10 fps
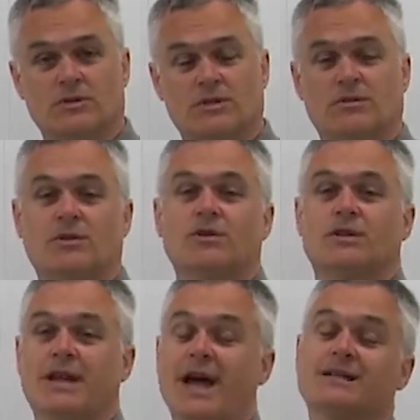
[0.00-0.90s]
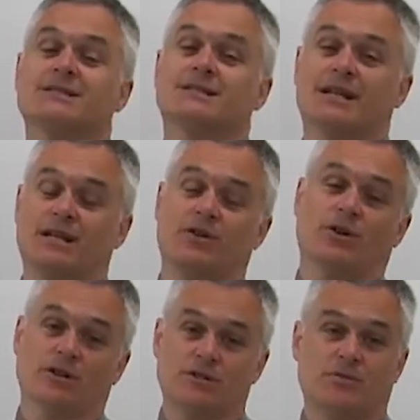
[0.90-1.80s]
So we know the tax is
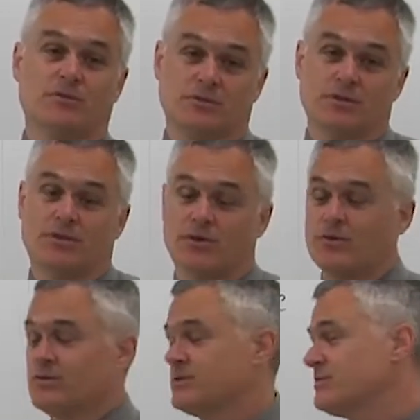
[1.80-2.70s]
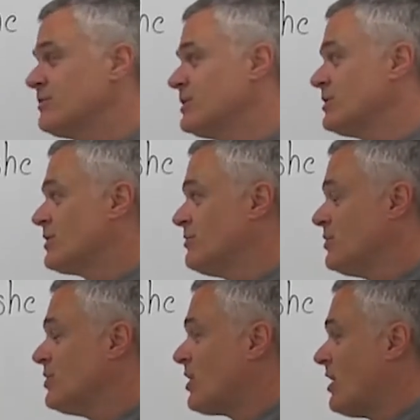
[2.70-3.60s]
$80, but so what, was, what did the
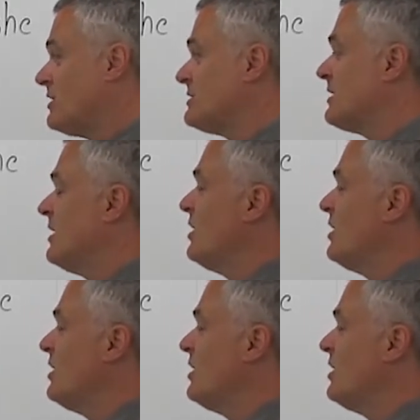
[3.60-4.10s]
computer cost?